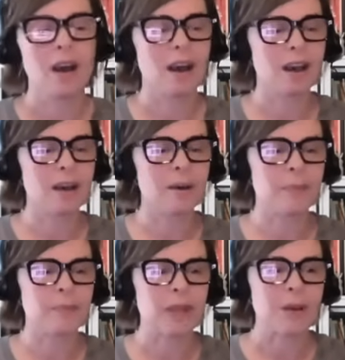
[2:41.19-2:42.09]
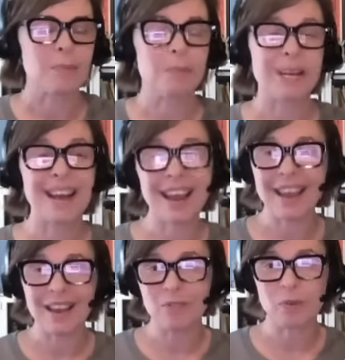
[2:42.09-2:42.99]
Um, but I
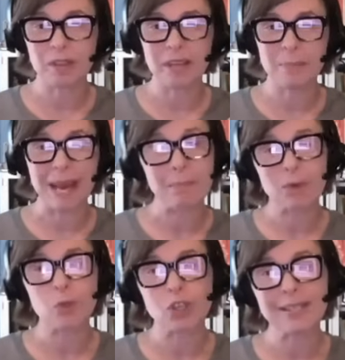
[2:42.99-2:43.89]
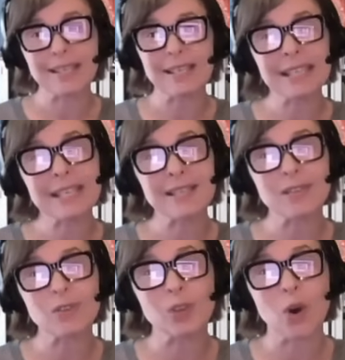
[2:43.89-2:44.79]
have really bad motion
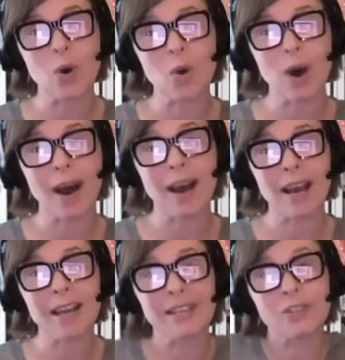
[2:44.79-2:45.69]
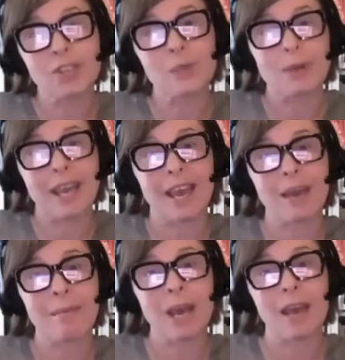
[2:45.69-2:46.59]
sickness, so I just
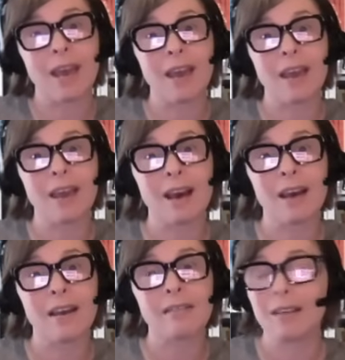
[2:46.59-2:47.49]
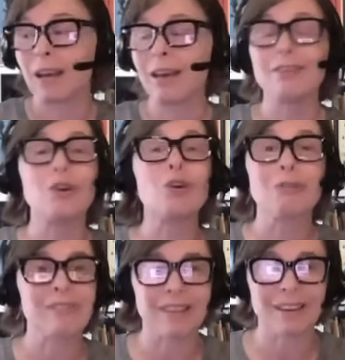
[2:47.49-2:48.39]
became a, uh, a an
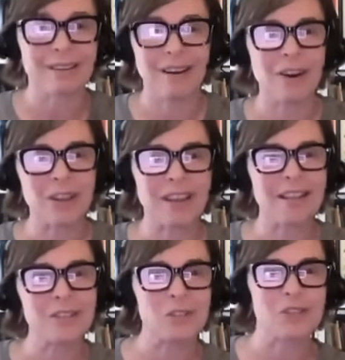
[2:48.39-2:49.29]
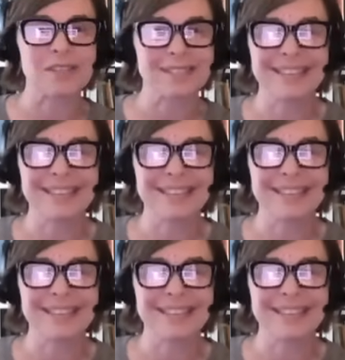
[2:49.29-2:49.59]
earthly archaeologist.